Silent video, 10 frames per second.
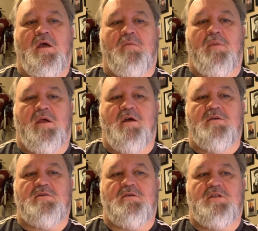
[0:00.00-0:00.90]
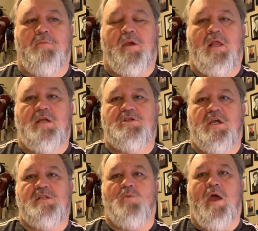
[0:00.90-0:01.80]
because typically
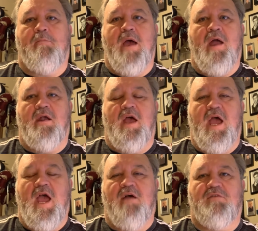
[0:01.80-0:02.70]
jeans weigh a pound and a half.